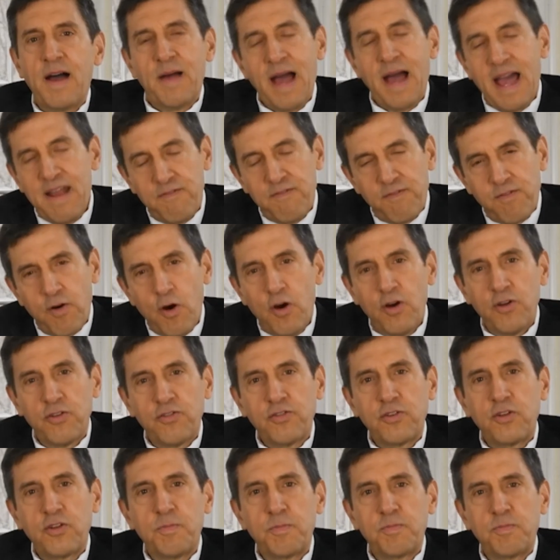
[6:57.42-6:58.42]
At
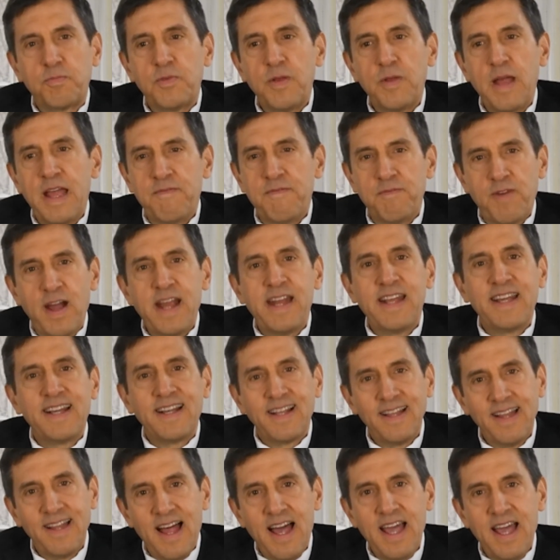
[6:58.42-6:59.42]
first, inviting
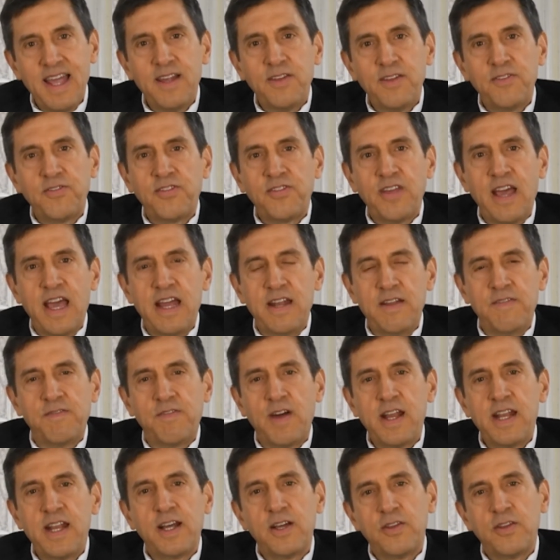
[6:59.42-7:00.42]
clients and
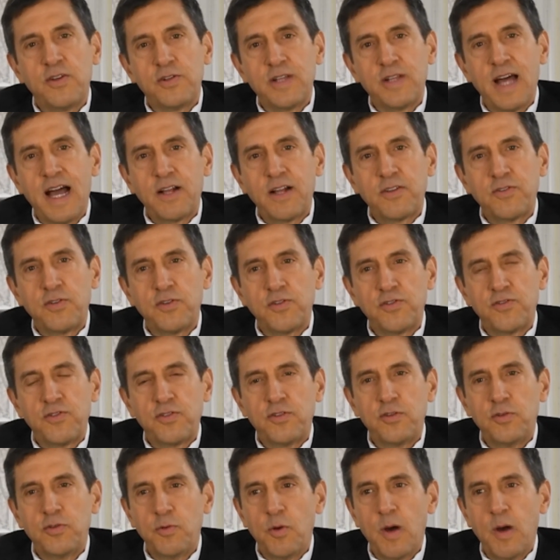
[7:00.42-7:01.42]
inviting other doctors
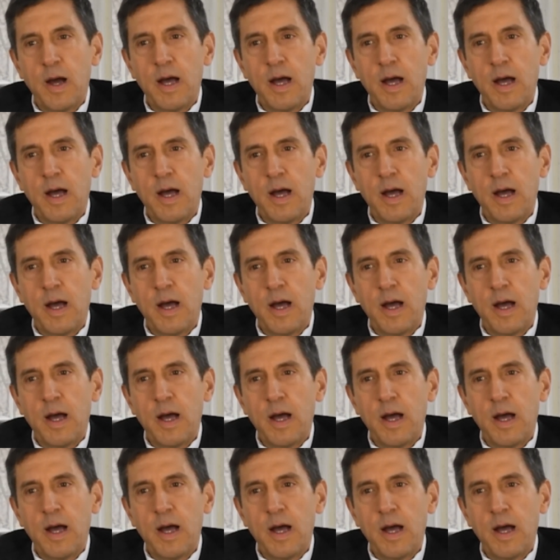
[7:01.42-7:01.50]
to